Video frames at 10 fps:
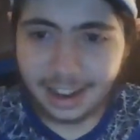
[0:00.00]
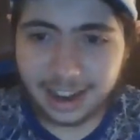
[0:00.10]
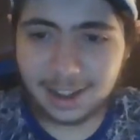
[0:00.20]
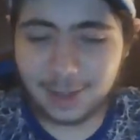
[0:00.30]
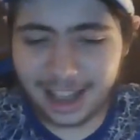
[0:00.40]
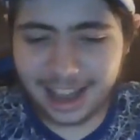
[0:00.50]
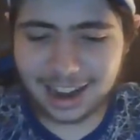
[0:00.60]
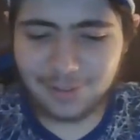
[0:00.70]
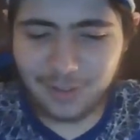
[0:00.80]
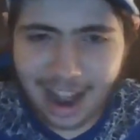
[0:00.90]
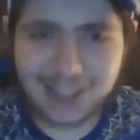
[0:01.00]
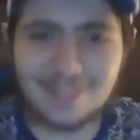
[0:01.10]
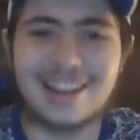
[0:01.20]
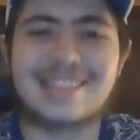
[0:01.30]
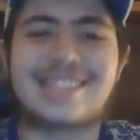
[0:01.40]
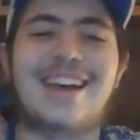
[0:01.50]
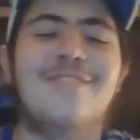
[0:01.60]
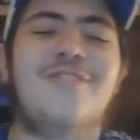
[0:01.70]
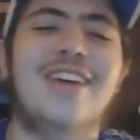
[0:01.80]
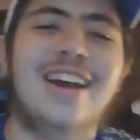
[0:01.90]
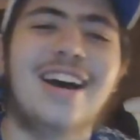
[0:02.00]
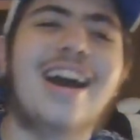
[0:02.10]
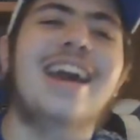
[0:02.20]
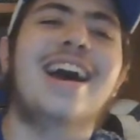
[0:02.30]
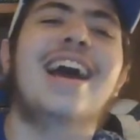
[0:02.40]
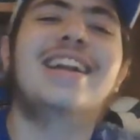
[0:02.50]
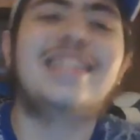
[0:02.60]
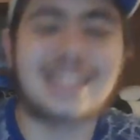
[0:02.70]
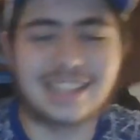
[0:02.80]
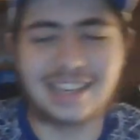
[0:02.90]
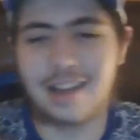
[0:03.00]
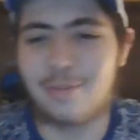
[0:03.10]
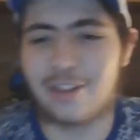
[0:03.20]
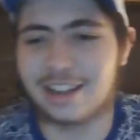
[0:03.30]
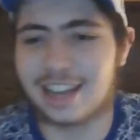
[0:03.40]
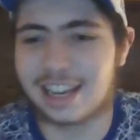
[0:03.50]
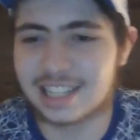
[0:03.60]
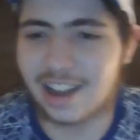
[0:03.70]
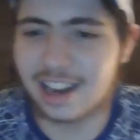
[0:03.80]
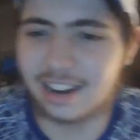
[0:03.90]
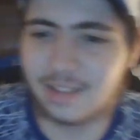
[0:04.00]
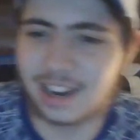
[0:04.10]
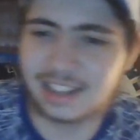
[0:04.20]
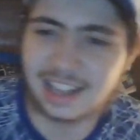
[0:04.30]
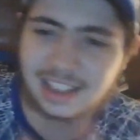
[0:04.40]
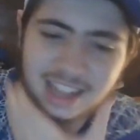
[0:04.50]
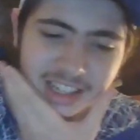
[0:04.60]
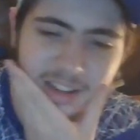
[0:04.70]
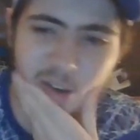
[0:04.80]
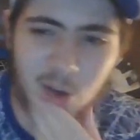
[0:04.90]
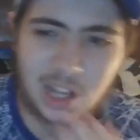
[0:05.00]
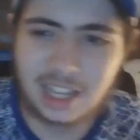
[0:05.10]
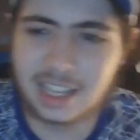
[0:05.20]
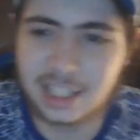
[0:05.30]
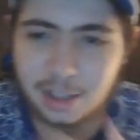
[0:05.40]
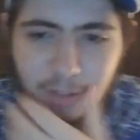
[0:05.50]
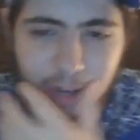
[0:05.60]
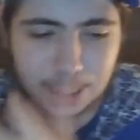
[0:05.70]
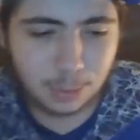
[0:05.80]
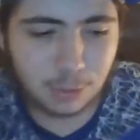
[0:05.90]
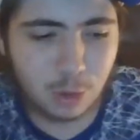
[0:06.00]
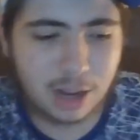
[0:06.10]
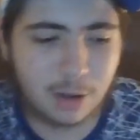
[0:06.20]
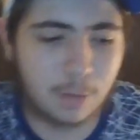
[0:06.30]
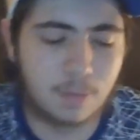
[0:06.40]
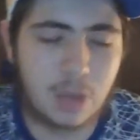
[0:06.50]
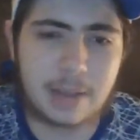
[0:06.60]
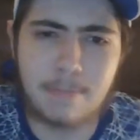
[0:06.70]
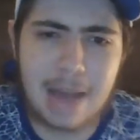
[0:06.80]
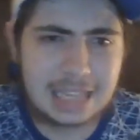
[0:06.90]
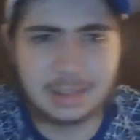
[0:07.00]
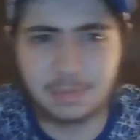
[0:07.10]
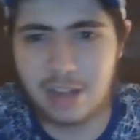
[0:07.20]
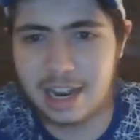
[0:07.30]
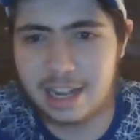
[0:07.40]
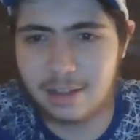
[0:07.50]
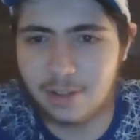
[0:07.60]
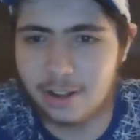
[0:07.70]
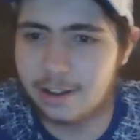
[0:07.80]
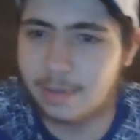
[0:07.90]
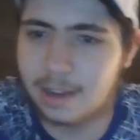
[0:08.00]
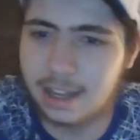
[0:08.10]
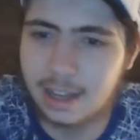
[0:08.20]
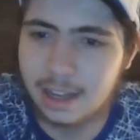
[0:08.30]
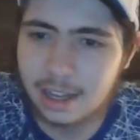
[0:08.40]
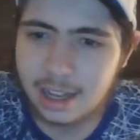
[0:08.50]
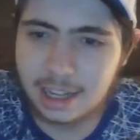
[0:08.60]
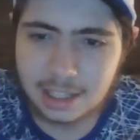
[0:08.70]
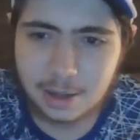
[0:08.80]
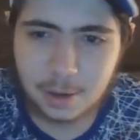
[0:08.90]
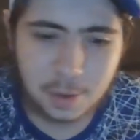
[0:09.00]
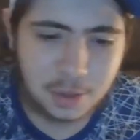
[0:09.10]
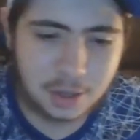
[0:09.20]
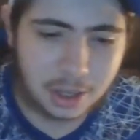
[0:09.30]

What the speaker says: I'm getting famous. I actually am really excited about that. That's cool. That's the first real, massive player that followed me. That's cool.